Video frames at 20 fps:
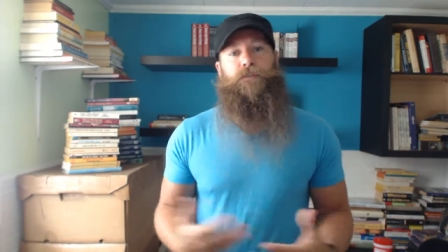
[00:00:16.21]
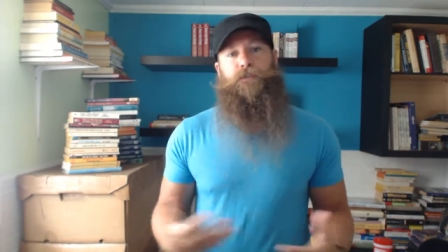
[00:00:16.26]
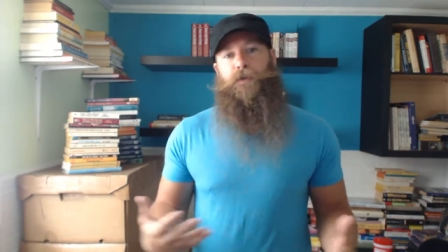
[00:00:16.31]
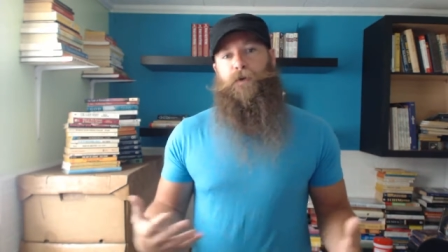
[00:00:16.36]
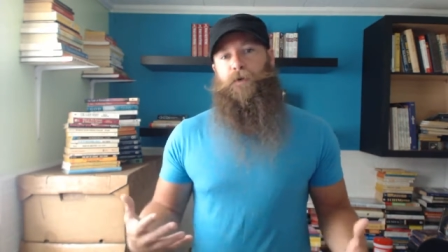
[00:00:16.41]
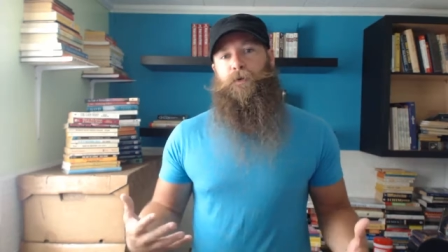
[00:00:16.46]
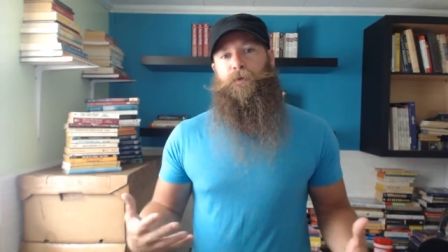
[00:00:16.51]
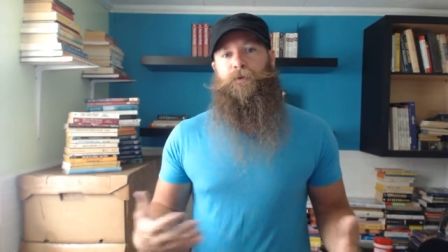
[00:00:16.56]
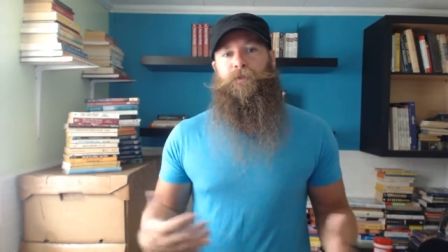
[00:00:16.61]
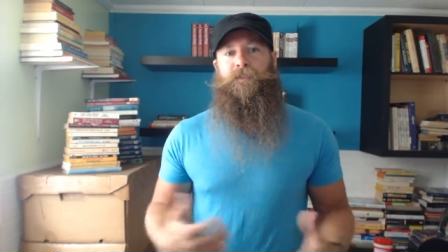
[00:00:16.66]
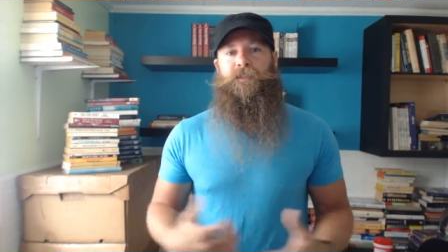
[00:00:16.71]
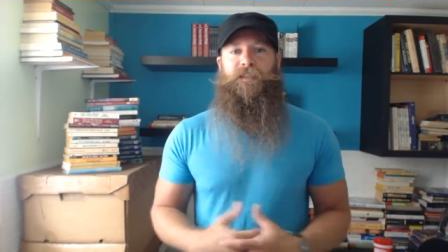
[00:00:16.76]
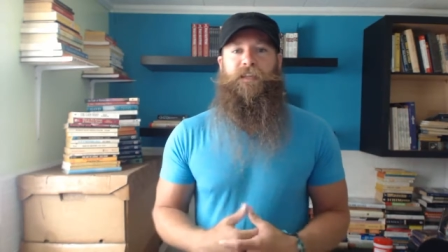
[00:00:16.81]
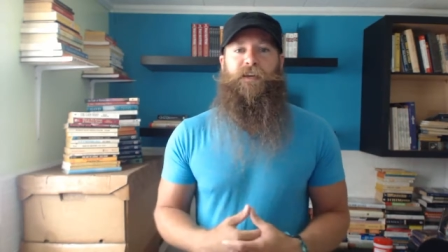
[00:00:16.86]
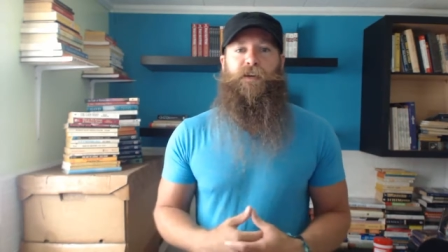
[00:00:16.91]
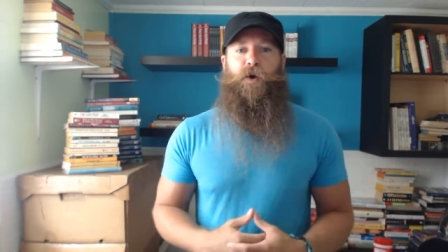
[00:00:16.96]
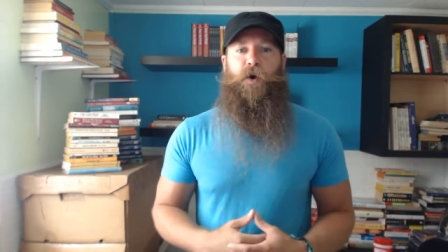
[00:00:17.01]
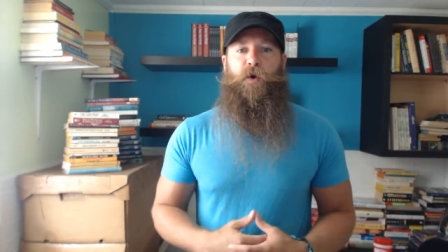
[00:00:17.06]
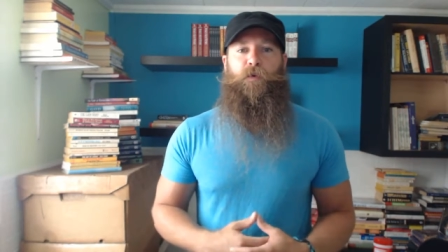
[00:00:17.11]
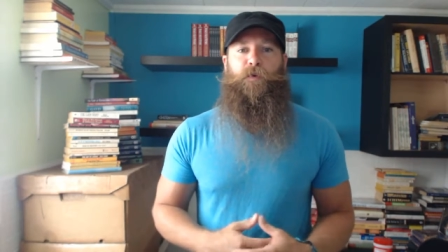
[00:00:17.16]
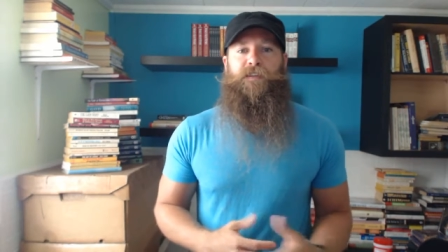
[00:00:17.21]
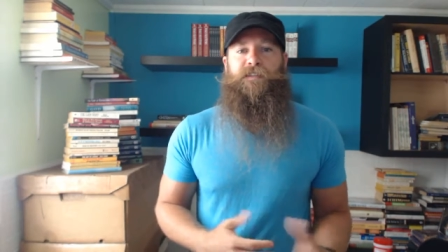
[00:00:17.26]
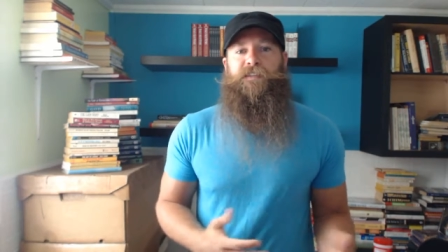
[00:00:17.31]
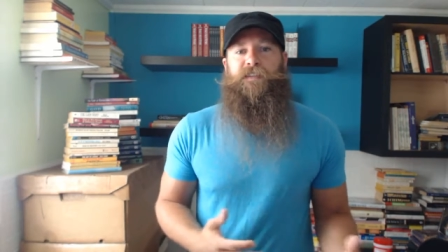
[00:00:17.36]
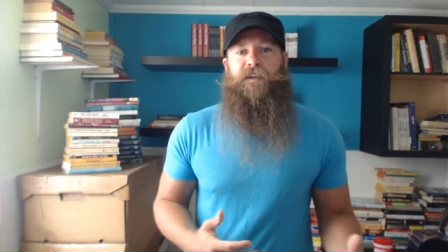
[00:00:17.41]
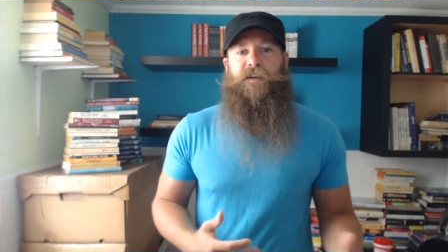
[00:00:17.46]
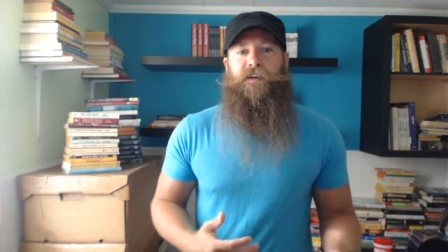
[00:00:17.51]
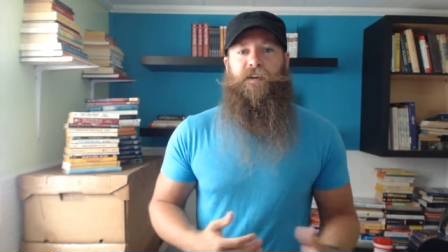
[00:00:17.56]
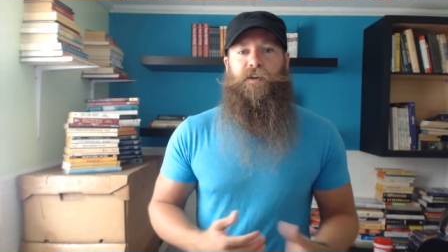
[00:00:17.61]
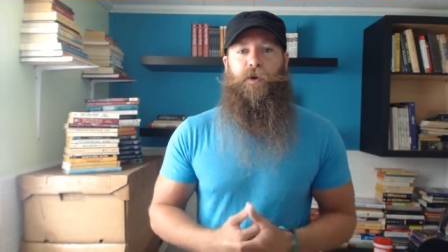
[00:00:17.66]
So, like
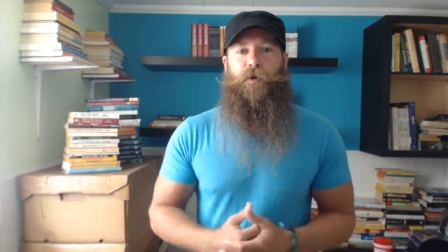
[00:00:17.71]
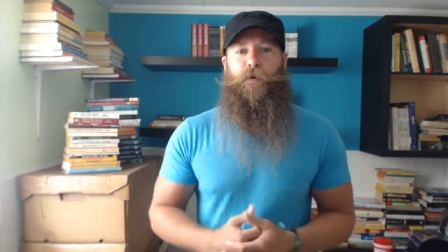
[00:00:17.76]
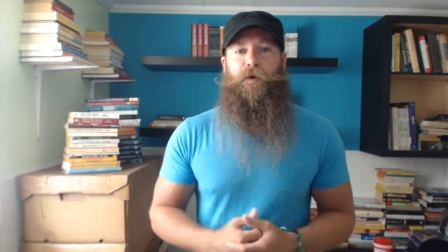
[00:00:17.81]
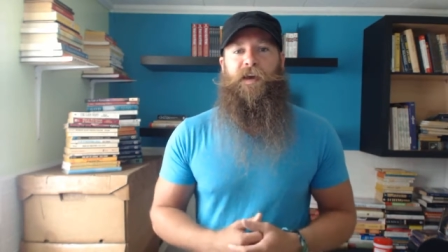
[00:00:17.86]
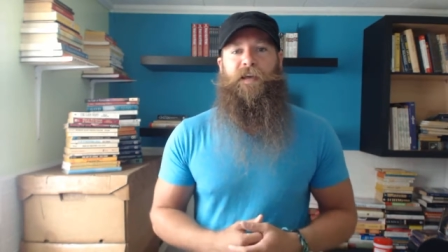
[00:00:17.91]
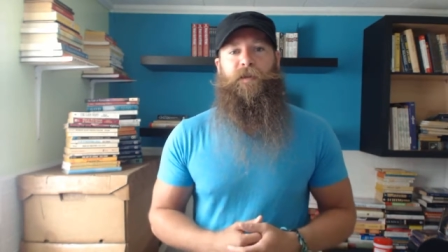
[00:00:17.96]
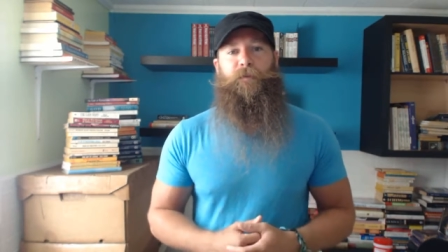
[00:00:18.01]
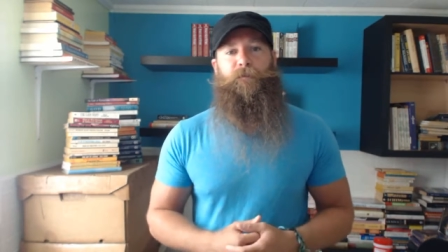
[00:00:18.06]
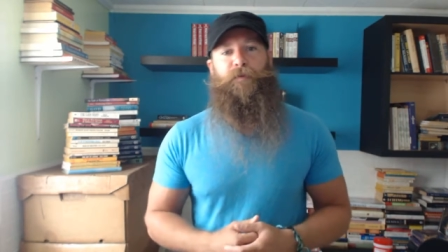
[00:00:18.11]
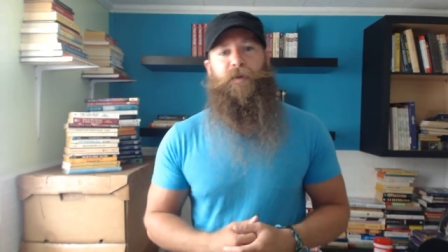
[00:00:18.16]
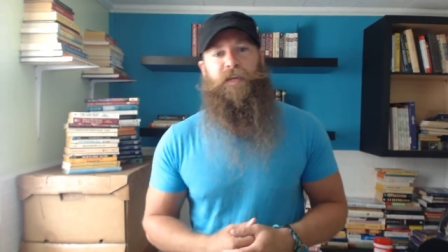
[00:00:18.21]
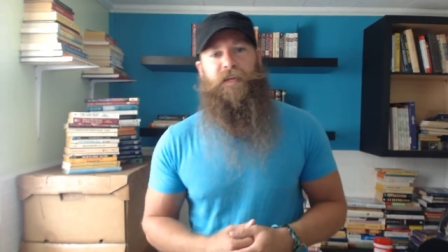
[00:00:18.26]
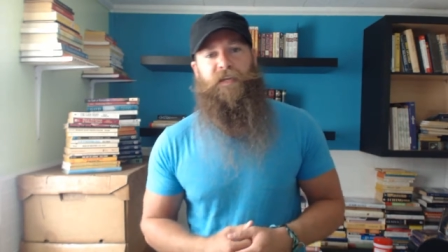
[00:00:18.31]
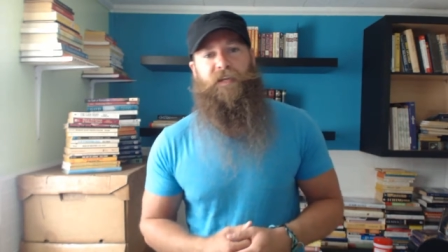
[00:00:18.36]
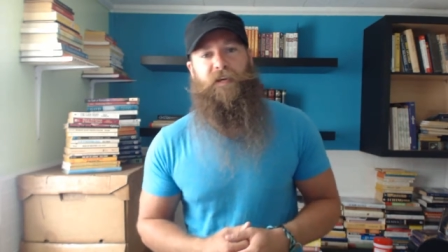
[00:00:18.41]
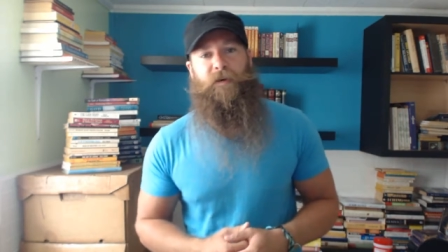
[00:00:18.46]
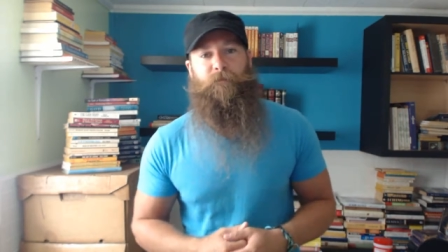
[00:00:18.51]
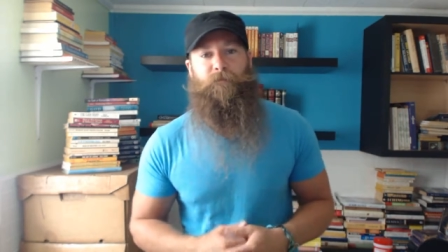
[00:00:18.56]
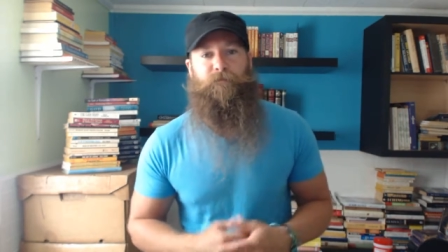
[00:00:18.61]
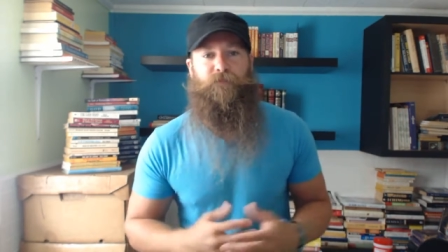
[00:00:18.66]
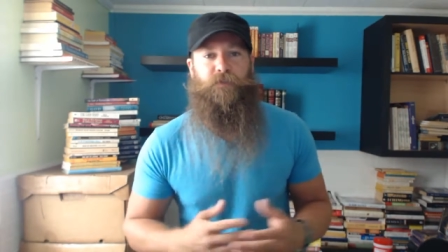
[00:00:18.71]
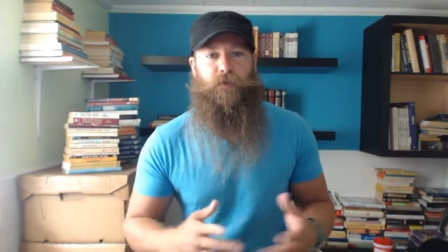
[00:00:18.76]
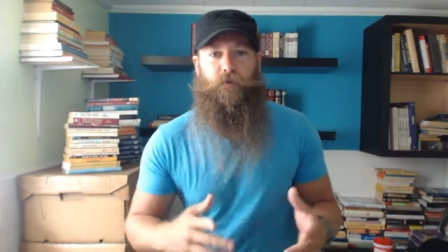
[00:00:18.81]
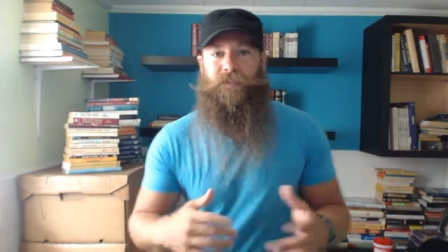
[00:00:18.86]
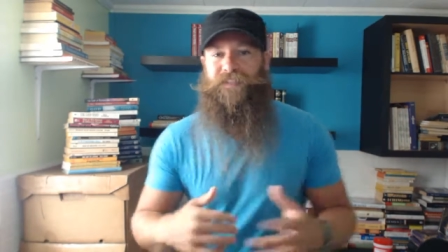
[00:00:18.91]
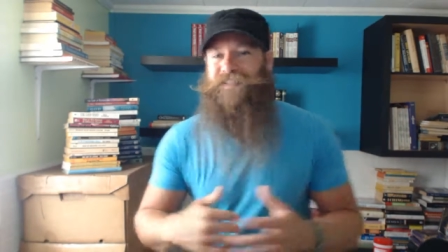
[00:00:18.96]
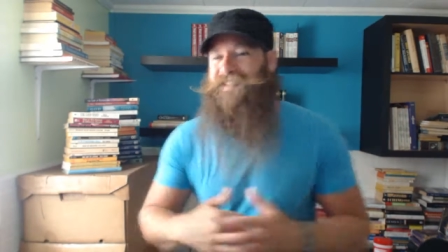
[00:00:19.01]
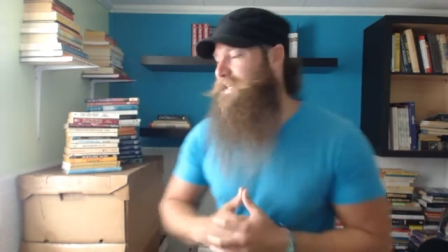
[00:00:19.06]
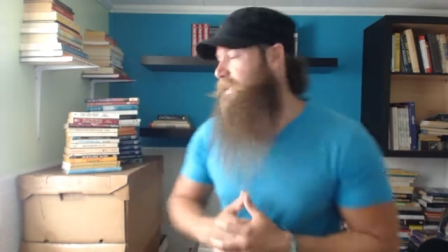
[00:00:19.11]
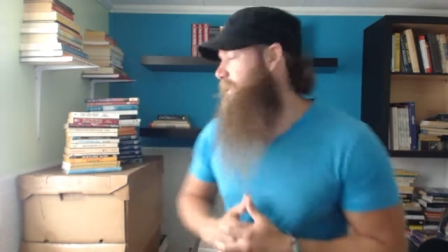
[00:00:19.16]
always, go ahead and pick it up. So
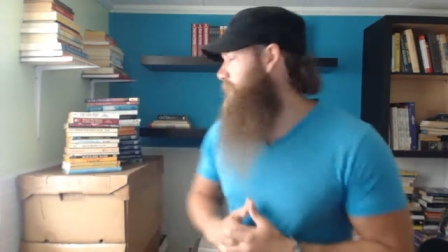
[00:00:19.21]
let's